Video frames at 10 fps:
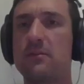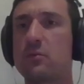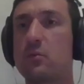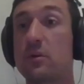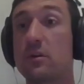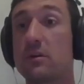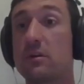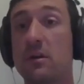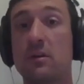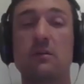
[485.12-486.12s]
manual work,
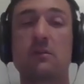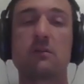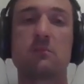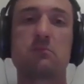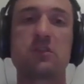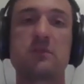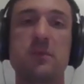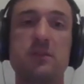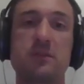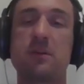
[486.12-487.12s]
and it
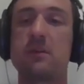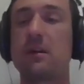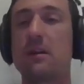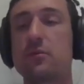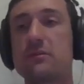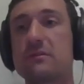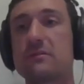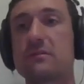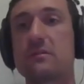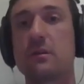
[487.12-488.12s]
speeds up the entire
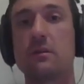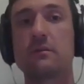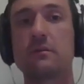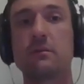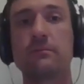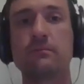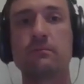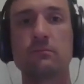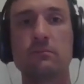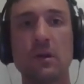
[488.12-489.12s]
process a lot.
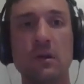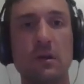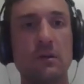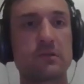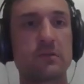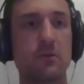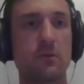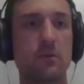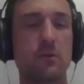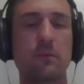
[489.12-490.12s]

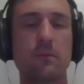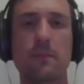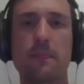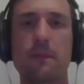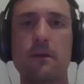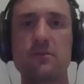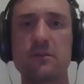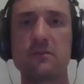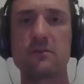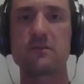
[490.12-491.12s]
So
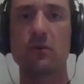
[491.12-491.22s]
using this